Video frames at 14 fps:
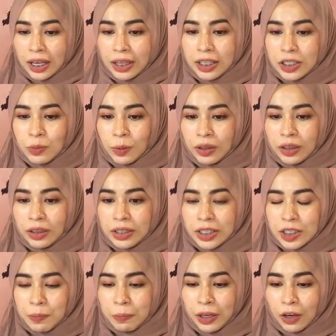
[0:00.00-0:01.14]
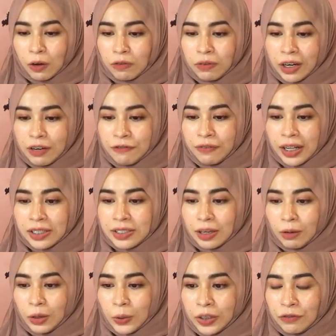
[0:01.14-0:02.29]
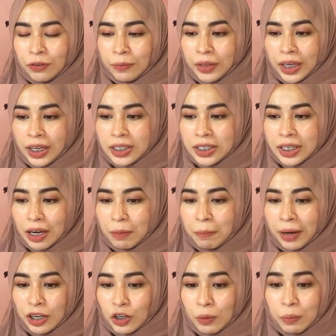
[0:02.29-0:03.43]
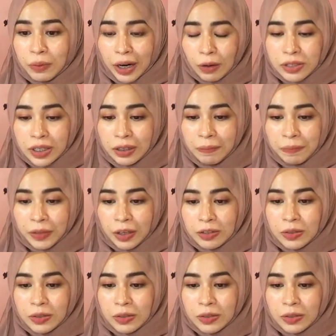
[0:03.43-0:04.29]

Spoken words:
This will display or run files downloaded from the internet by your browser.